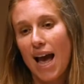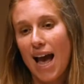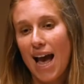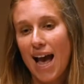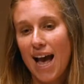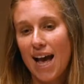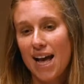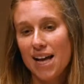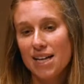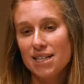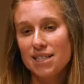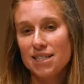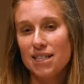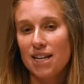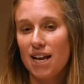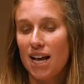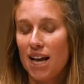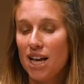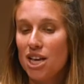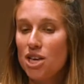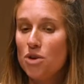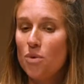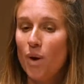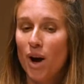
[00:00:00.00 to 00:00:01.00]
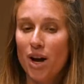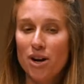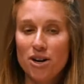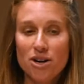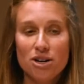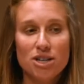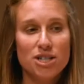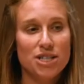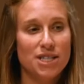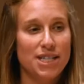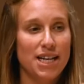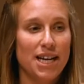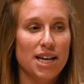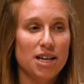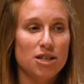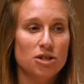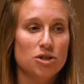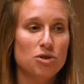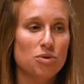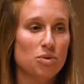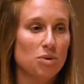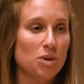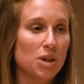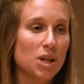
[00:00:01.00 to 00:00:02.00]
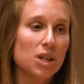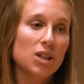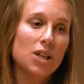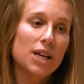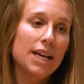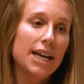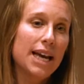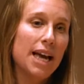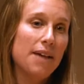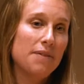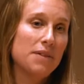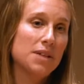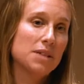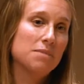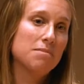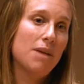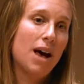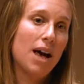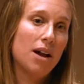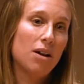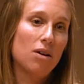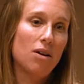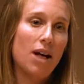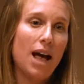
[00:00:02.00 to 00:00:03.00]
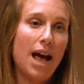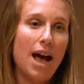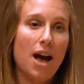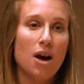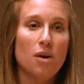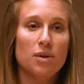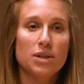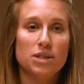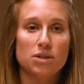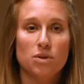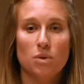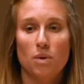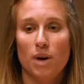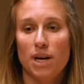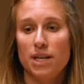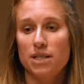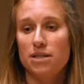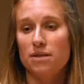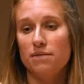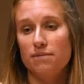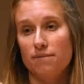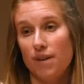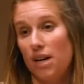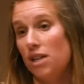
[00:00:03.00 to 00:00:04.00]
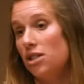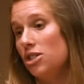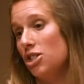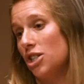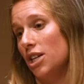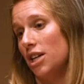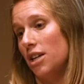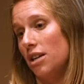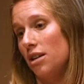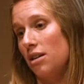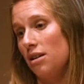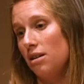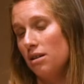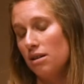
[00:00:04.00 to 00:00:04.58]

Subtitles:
And you understand, truly looking at this model, how it's going to function.